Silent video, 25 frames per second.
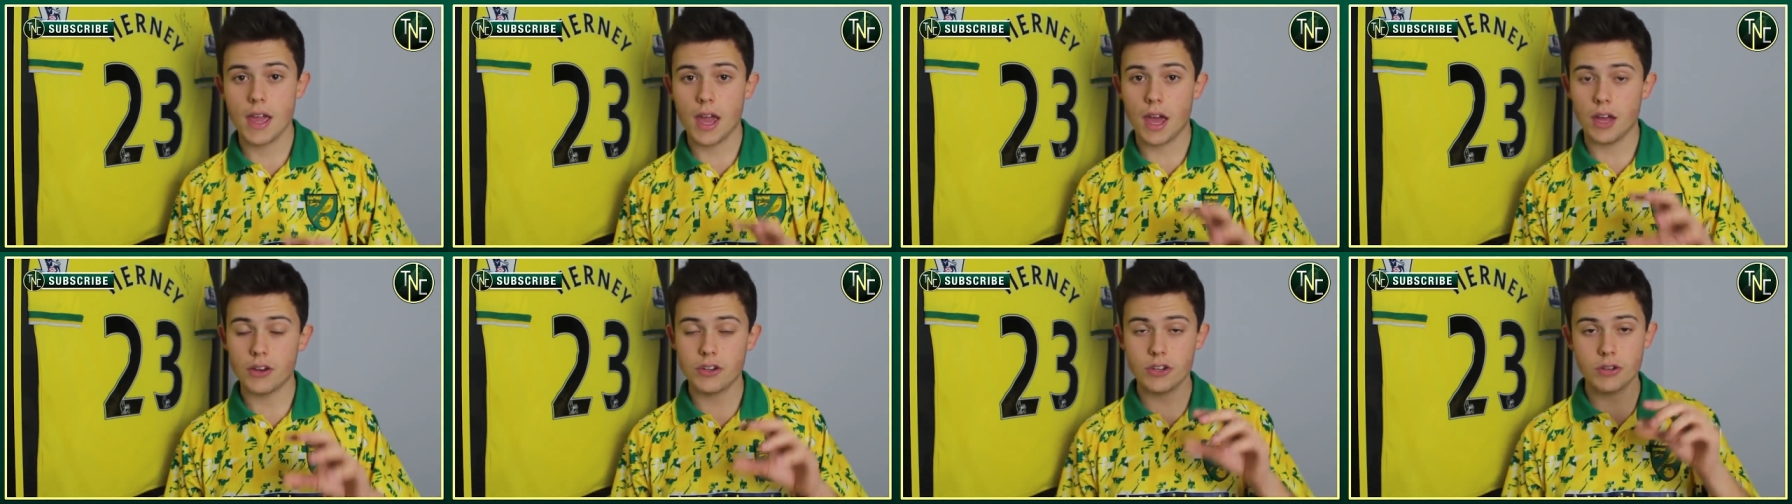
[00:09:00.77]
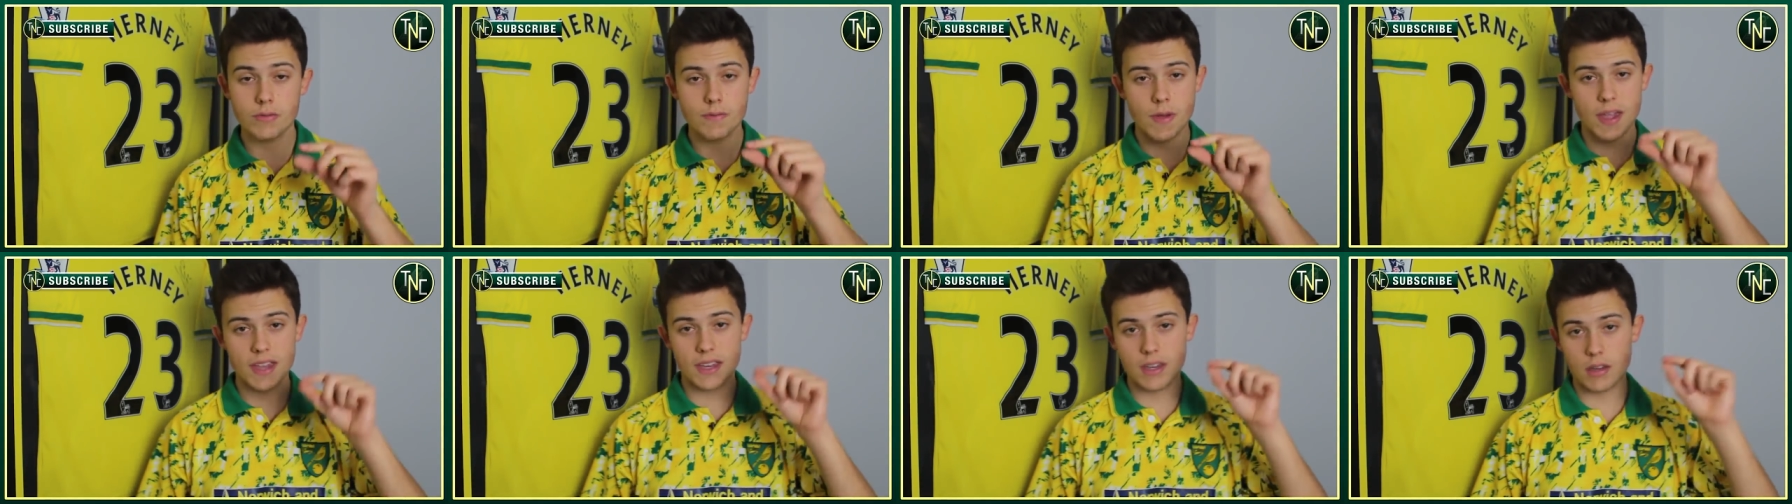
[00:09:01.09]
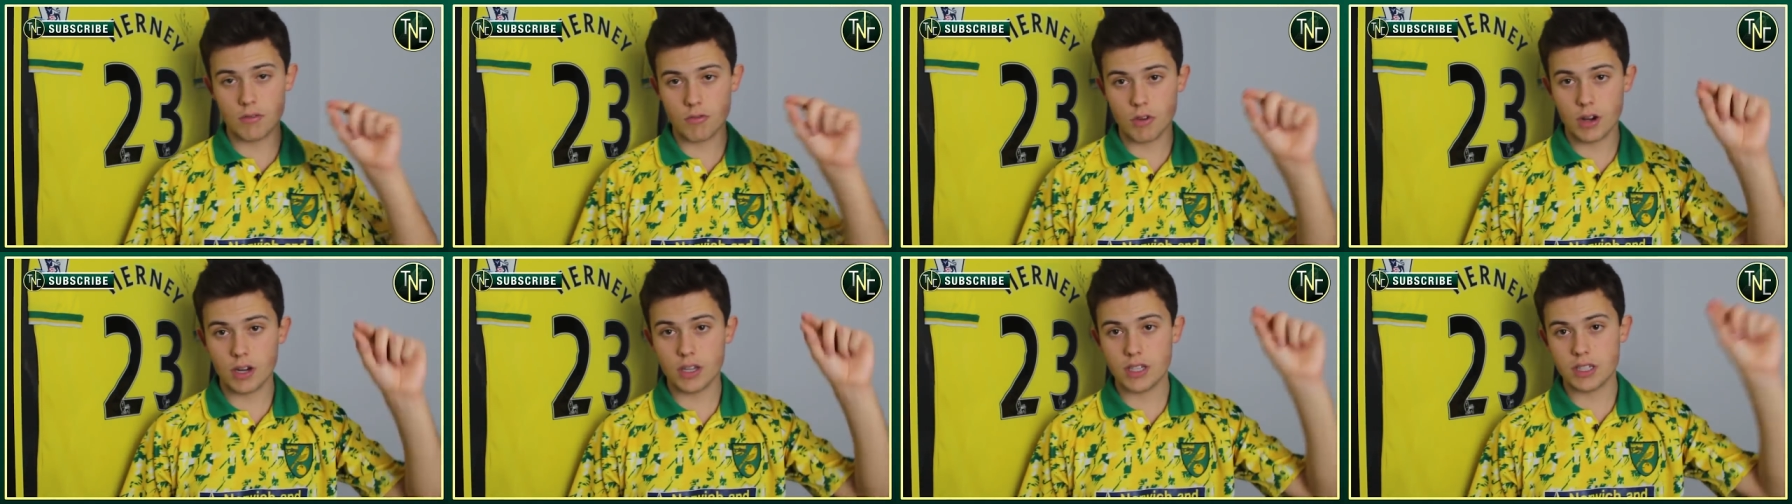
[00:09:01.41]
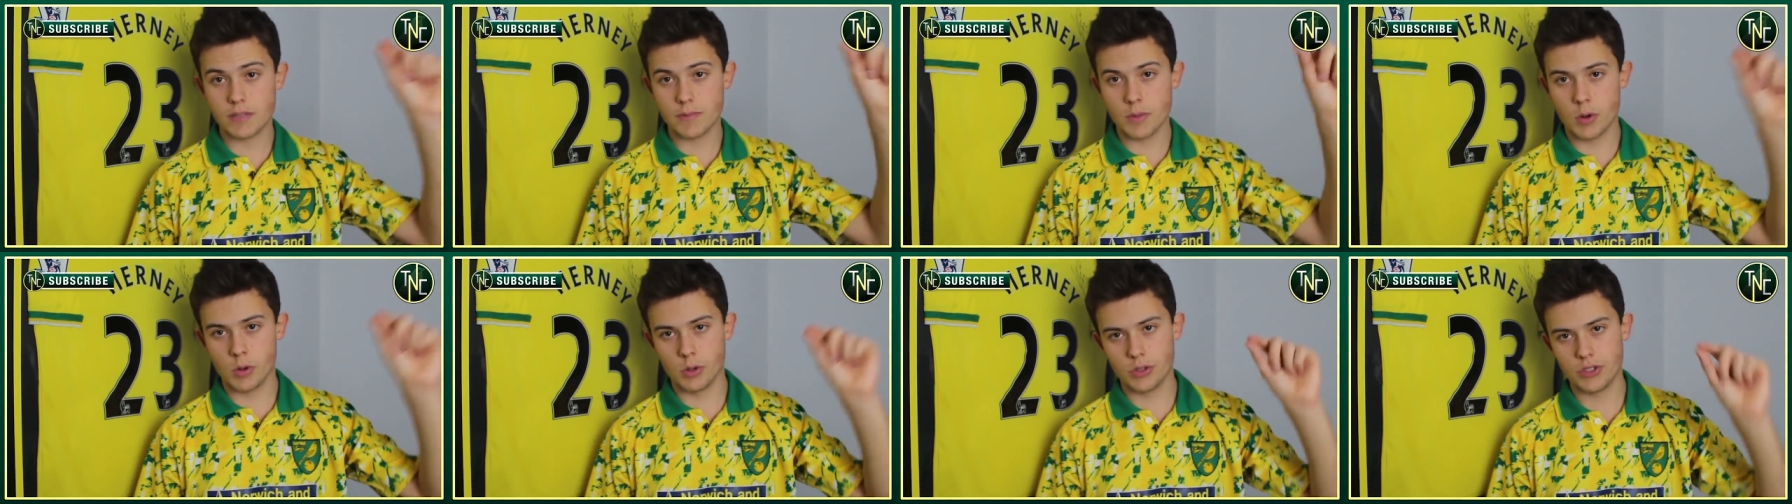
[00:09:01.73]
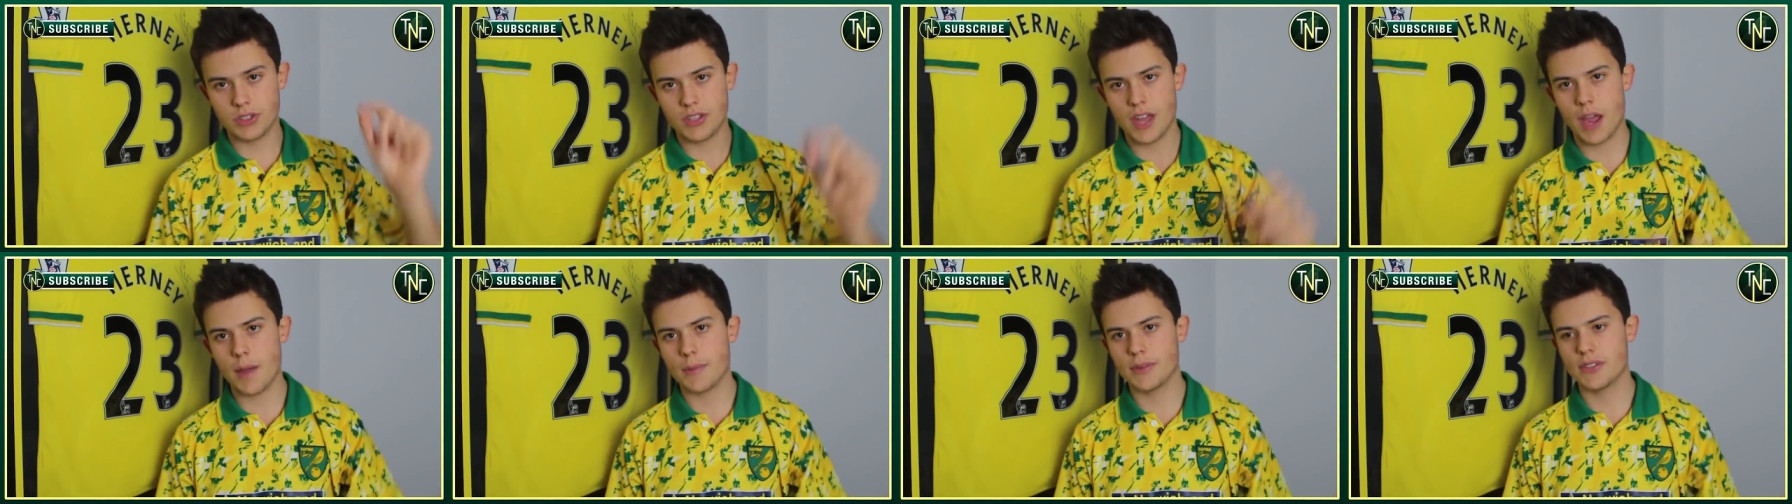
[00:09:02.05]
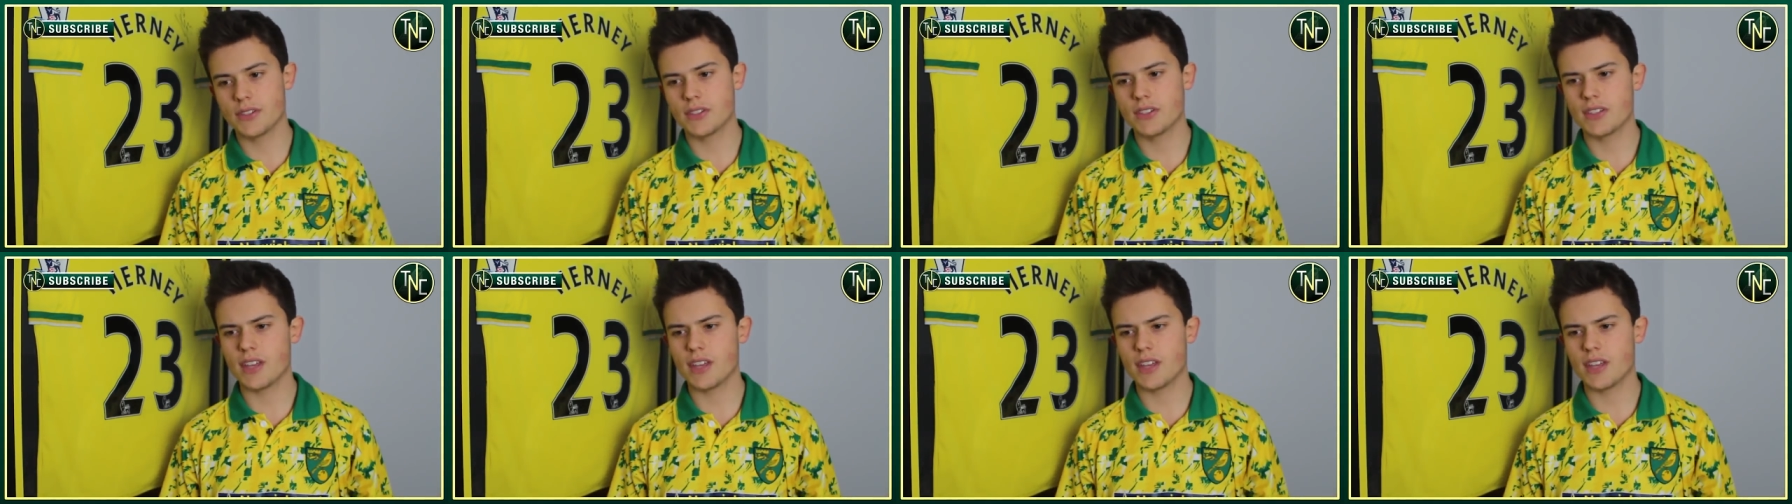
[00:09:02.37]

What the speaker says: and just making really small steps